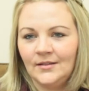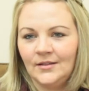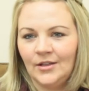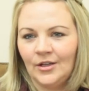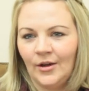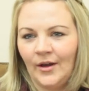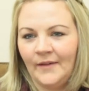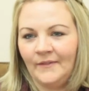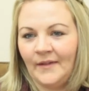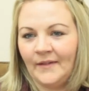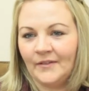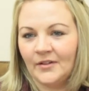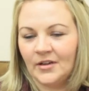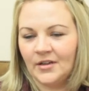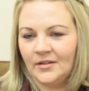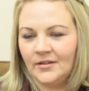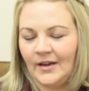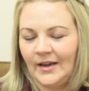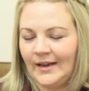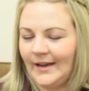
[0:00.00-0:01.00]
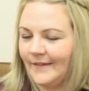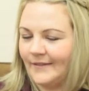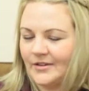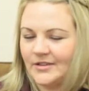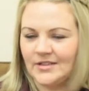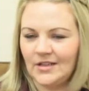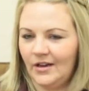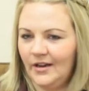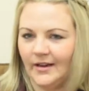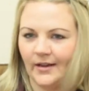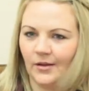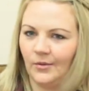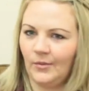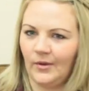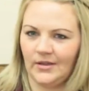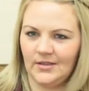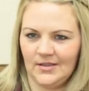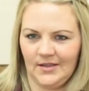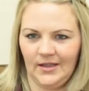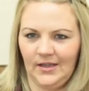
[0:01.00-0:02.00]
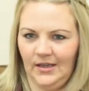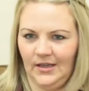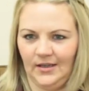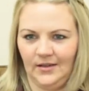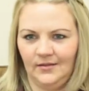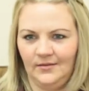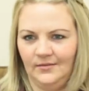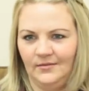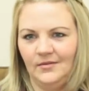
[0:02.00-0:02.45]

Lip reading: You know, I never saw anyone deleting